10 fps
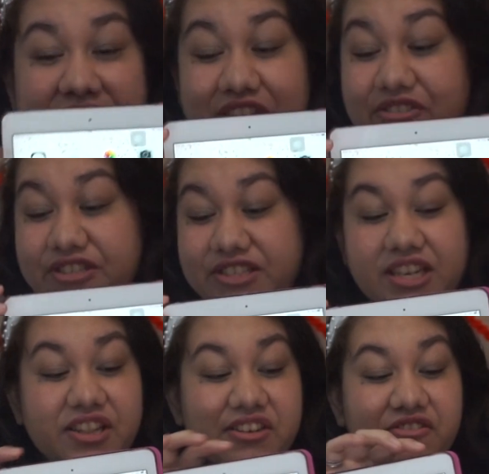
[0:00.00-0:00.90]
there is
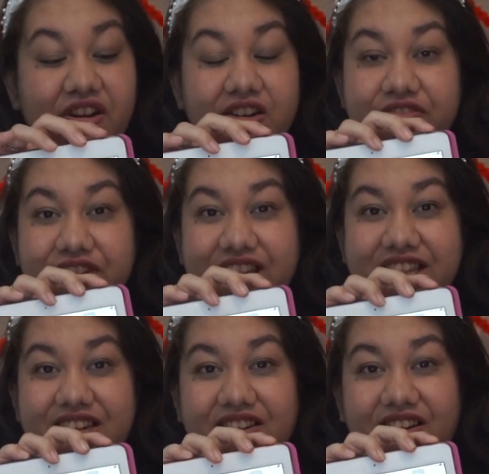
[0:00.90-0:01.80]
nothing wrong with
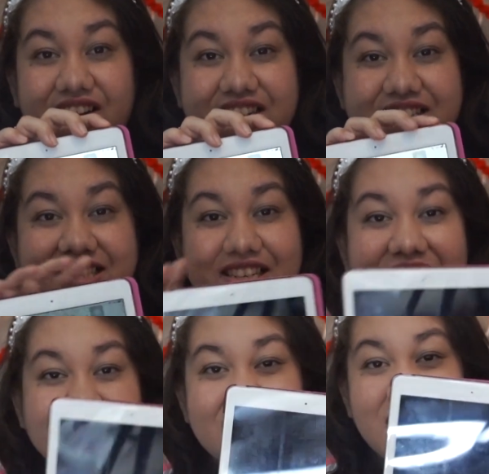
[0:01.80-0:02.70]
it, honestly,